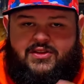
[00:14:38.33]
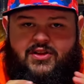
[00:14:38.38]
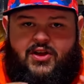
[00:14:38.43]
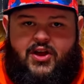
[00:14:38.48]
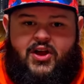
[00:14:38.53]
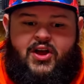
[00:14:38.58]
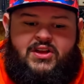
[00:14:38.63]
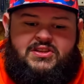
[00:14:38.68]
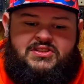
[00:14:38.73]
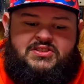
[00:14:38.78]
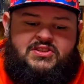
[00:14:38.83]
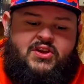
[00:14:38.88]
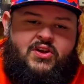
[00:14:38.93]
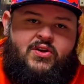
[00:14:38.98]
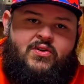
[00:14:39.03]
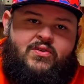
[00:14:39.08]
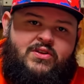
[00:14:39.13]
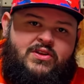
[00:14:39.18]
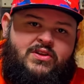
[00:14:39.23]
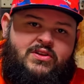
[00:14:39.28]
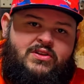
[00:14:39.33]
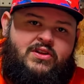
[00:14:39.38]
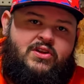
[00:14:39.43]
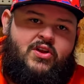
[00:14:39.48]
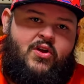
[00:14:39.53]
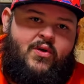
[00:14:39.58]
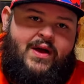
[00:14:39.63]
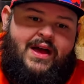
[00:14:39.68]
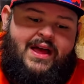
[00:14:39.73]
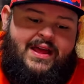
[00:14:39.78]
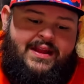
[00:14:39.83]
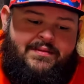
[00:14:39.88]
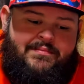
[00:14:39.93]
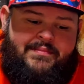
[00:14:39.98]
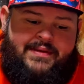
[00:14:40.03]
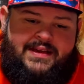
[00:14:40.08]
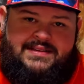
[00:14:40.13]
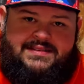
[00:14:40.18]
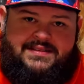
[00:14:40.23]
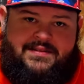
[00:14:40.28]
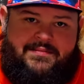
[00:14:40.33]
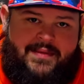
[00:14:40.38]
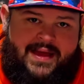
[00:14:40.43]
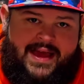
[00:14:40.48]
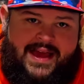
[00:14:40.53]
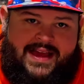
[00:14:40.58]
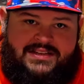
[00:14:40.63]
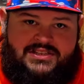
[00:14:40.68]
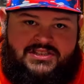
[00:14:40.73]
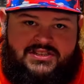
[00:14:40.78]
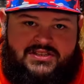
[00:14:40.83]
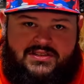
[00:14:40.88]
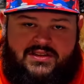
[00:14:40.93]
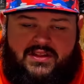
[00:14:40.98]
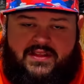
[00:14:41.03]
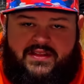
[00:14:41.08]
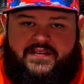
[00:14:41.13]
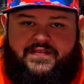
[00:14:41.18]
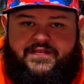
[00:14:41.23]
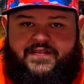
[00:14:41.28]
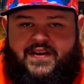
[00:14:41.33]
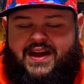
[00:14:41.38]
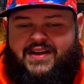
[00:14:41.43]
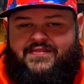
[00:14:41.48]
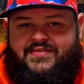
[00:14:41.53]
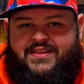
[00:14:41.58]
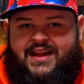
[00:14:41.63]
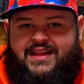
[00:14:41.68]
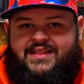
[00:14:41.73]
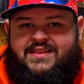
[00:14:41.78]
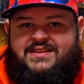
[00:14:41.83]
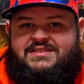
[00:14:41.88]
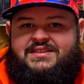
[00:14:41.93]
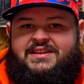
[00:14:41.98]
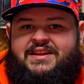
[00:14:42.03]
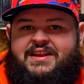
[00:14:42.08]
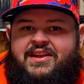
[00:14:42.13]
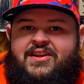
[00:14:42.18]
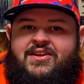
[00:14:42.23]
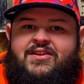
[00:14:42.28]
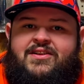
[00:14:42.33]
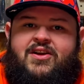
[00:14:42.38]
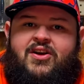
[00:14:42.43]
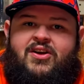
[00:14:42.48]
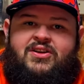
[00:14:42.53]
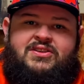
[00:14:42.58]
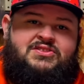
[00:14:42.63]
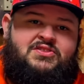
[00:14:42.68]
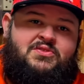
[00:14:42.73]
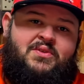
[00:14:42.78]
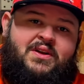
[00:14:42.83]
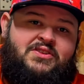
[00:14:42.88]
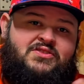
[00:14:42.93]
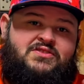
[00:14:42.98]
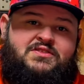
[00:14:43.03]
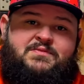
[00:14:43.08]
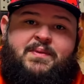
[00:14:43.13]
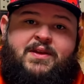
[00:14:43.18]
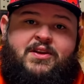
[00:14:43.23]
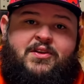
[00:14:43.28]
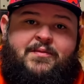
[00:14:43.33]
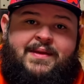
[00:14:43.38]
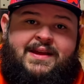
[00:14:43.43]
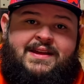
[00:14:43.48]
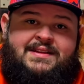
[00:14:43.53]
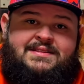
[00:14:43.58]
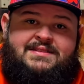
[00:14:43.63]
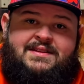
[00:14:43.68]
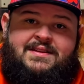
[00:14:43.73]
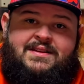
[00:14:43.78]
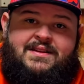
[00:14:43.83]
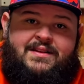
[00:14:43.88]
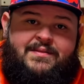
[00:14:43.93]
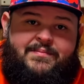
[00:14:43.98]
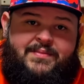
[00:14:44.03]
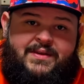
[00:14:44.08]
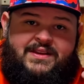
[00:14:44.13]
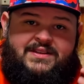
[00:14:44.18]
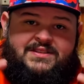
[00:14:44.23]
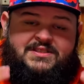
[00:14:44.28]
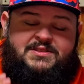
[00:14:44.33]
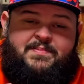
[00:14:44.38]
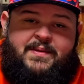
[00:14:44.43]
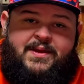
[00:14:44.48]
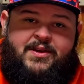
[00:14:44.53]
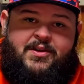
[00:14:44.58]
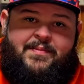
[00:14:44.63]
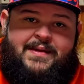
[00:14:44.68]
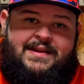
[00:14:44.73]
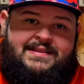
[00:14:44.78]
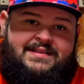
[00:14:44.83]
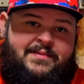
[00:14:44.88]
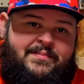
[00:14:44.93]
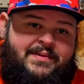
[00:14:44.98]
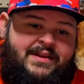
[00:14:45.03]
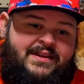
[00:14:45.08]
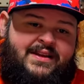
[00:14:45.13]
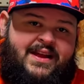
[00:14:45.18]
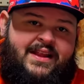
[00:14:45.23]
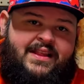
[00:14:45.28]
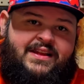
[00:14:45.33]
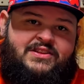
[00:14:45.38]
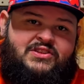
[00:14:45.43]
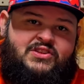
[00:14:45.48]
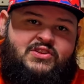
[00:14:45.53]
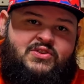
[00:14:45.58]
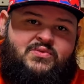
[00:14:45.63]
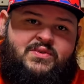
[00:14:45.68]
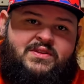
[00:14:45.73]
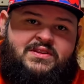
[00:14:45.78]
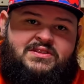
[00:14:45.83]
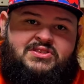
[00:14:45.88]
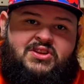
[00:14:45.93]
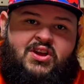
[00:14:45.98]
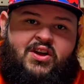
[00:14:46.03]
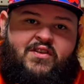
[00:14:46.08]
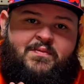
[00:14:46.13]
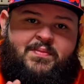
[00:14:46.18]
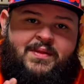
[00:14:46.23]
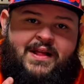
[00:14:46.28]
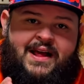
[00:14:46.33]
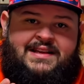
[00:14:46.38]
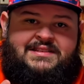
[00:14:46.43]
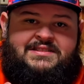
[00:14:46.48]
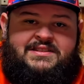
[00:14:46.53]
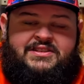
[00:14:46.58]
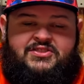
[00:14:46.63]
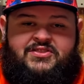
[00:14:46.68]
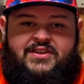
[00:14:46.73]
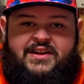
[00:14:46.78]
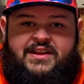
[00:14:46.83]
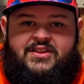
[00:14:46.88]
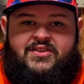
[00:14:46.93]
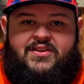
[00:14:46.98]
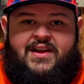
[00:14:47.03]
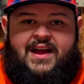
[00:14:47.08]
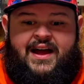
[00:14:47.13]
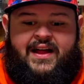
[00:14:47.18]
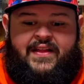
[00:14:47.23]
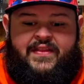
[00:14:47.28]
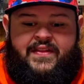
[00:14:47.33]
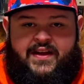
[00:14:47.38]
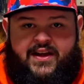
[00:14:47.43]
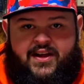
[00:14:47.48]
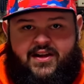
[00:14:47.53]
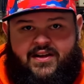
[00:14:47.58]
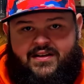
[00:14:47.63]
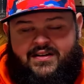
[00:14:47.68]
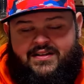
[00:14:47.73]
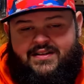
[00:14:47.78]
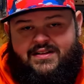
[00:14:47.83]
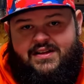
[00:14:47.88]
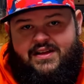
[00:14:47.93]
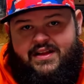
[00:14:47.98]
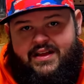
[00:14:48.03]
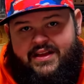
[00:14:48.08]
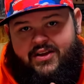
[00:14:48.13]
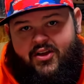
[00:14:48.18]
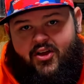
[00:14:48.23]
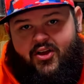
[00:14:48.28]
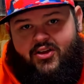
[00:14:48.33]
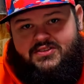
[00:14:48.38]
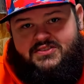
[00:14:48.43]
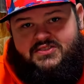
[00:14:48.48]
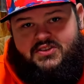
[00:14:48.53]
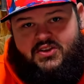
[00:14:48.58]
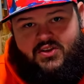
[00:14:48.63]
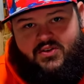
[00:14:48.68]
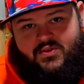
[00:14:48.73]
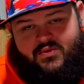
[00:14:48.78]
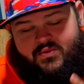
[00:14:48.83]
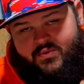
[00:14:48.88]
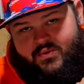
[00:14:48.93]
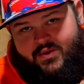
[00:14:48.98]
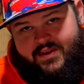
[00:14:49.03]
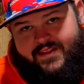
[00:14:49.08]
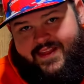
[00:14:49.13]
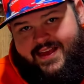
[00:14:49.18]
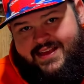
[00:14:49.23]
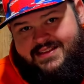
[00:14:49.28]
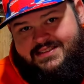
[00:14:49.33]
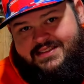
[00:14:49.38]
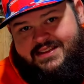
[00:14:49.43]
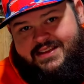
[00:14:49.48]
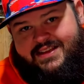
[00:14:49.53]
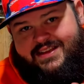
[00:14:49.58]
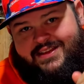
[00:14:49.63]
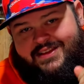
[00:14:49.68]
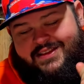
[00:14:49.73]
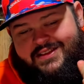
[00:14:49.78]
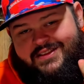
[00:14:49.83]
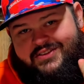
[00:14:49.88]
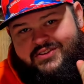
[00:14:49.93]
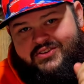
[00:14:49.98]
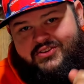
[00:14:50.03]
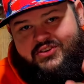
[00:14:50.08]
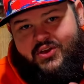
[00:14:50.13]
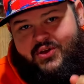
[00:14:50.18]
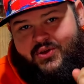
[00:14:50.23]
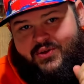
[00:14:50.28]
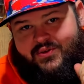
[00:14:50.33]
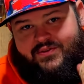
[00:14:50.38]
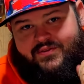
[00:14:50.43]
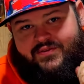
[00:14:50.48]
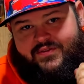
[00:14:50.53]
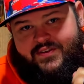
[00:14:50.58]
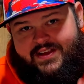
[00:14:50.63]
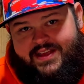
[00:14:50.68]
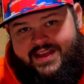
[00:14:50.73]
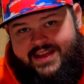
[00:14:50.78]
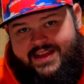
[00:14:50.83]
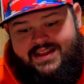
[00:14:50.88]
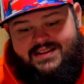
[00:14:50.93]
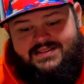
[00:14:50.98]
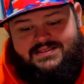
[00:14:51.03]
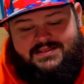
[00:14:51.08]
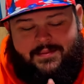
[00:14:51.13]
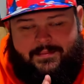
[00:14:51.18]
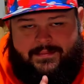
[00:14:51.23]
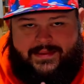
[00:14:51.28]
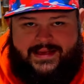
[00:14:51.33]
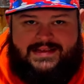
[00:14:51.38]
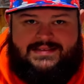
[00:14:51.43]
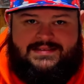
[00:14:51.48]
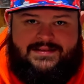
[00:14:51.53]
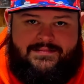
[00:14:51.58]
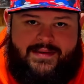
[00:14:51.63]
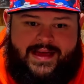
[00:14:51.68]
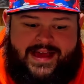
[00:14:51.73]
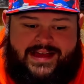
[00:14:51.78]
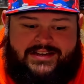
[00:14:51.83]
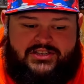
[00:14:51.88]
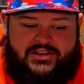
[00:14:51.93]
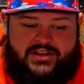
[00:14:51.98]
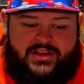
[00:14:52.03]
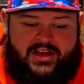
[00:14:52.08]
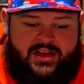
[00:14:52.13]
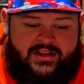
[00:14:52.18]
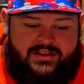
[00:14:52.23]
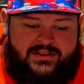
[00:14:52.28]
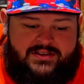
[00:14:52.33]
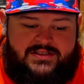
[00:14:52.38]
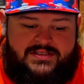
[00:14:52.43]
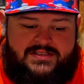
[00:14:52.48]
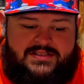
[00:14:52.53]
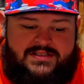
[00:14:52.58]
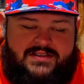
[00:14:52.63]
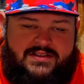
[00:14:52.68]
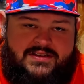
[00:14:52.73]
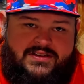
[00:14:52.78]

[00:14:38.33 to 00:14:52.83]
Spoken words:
Also, go ahead and mix and match the five that I listed here, also on your spinner baits. Because spinnerbaits can be deadly too with a soft plastic trailer on there. And also, one last thing, don't forget to mix and match your colors.